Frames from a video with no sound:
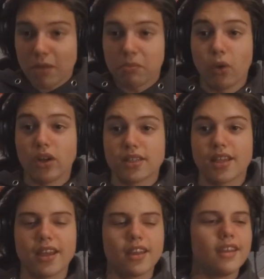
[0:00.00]

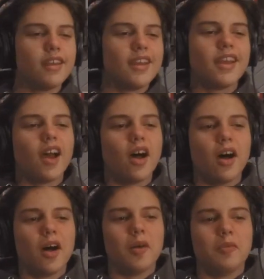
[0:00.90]
Portishead.
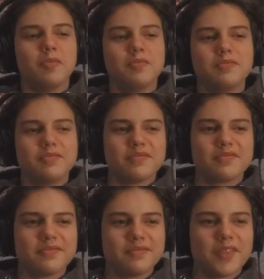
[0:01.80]
I'm
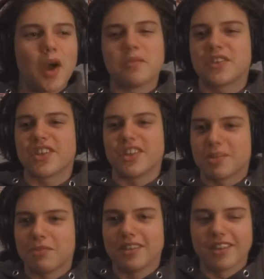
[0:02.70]
just gonna
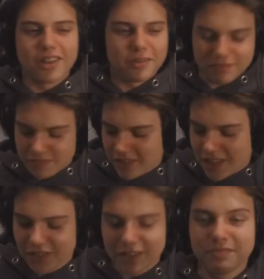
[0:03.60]
speed that up.
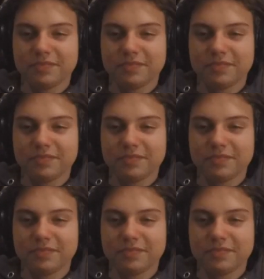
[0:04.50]
Anyway,